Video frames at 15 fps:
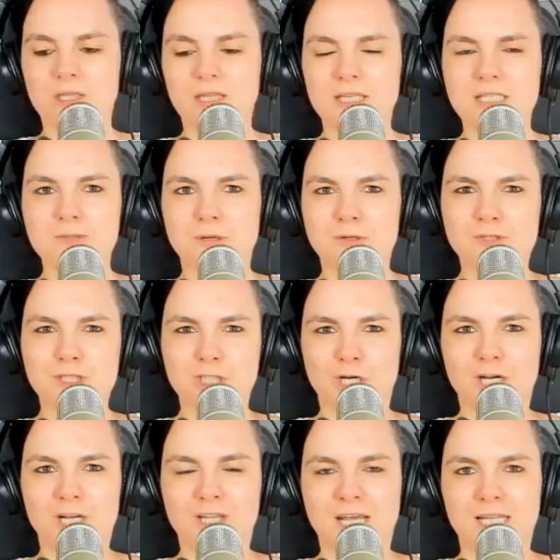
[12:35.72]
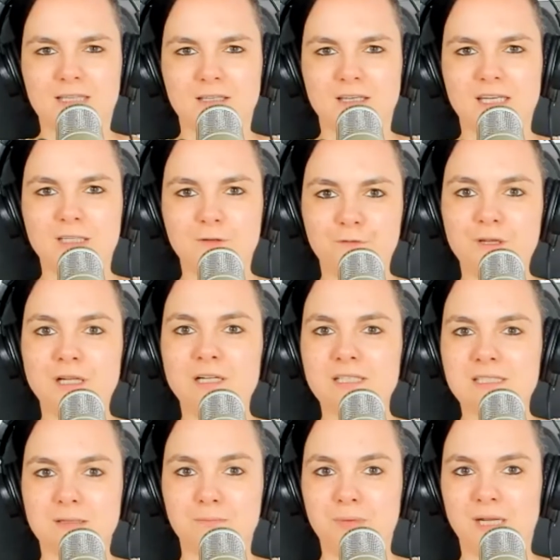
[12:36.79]
least when you start that, it
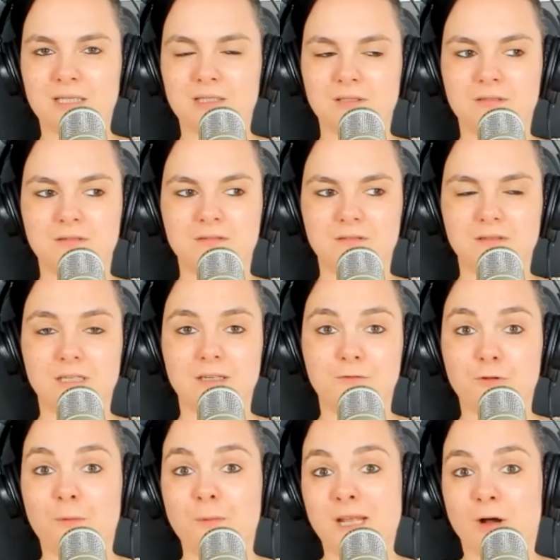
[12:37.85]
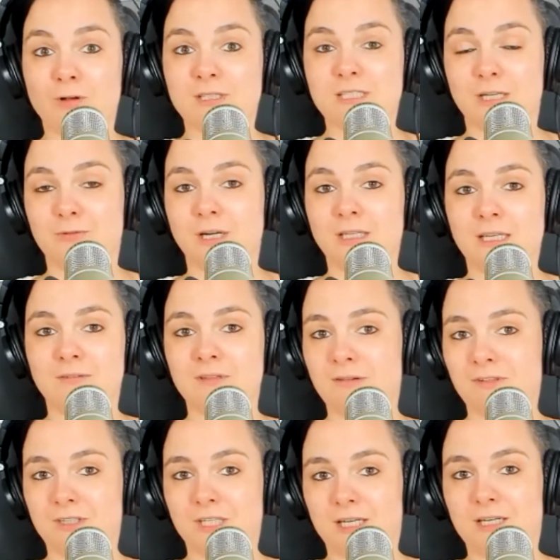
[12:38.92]
feels a bit from the outside, right? I've
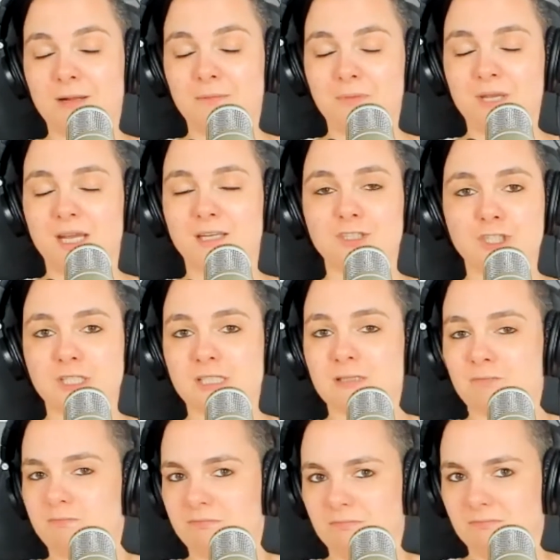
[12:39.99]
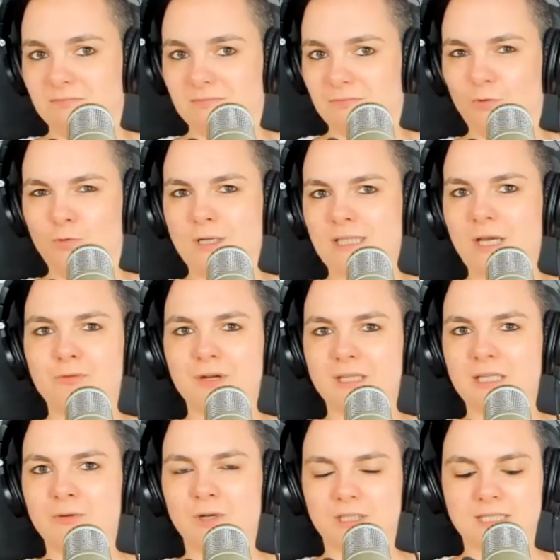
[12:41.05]
never done an MBA, just what I read
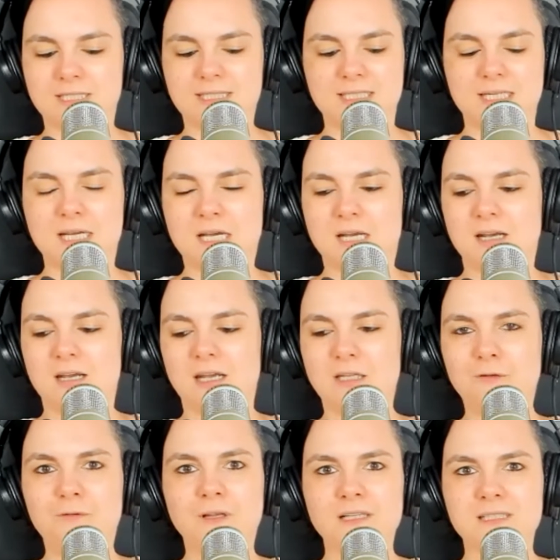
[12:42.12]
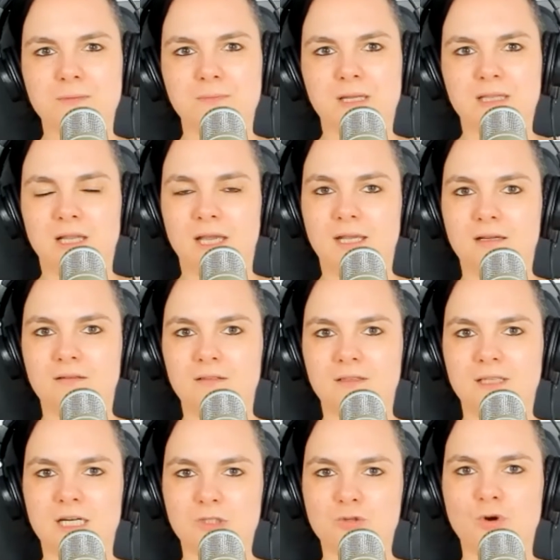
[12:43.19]
and what I see. It feels a bit like
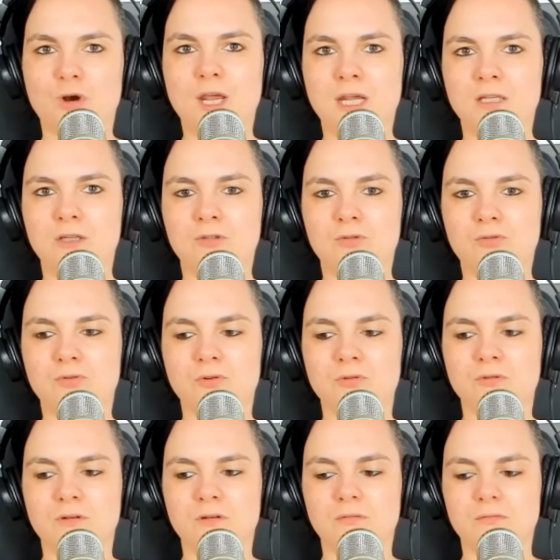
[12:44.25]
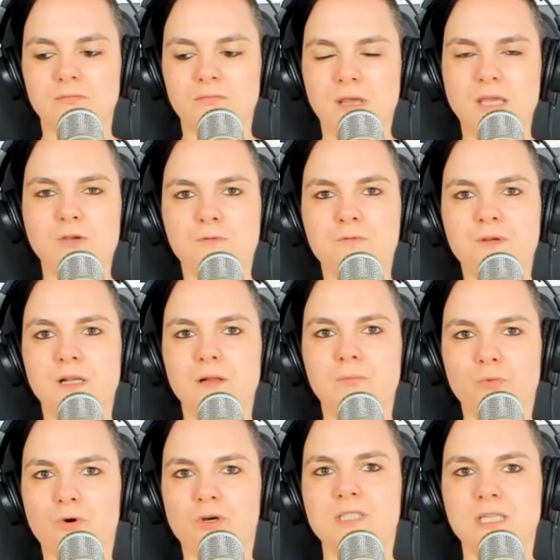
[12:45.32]
they're trying to make you feel
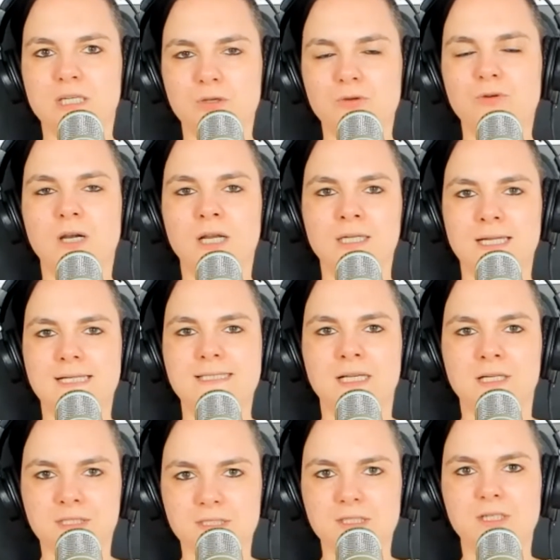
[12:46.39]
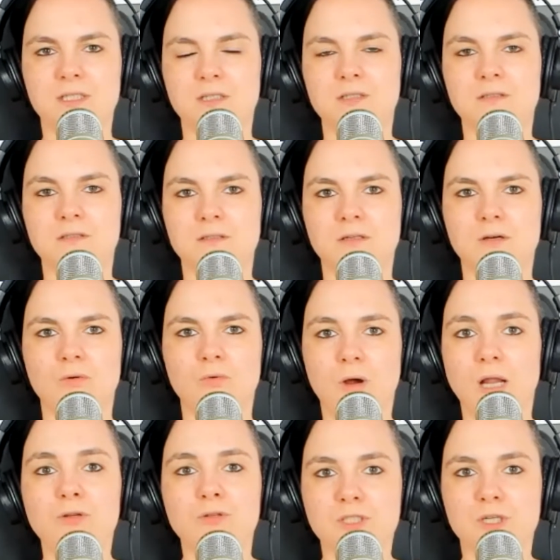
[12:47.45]
more secure and less uncertain
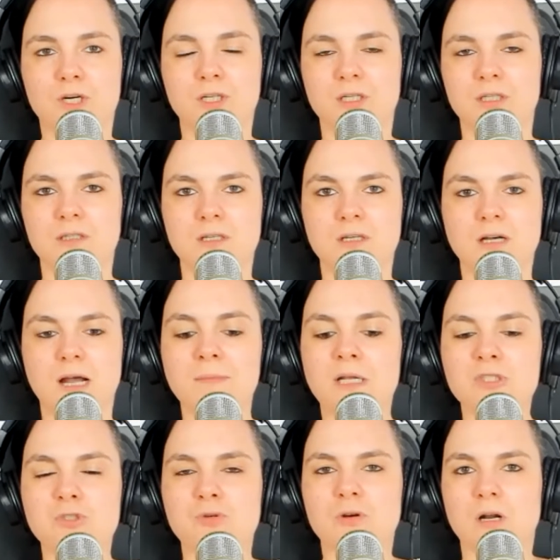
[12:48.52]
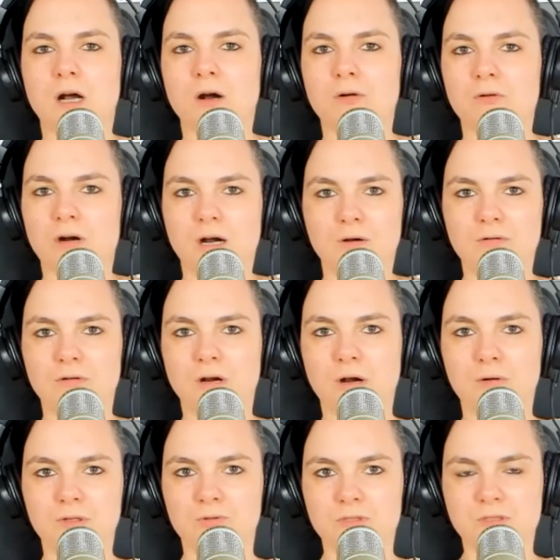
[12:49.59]
while you started. I'm not sure
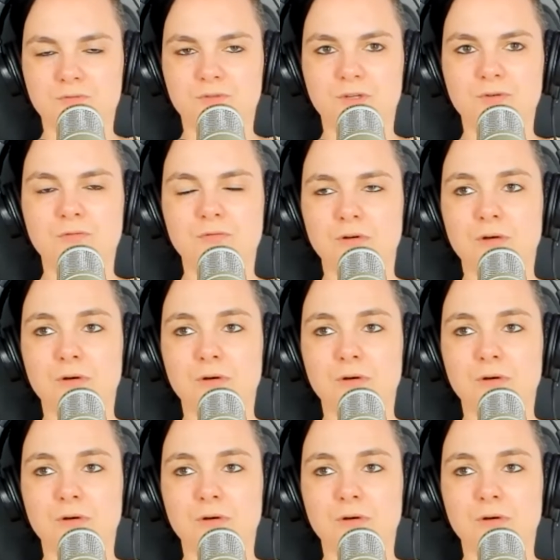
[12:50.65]
how it was for you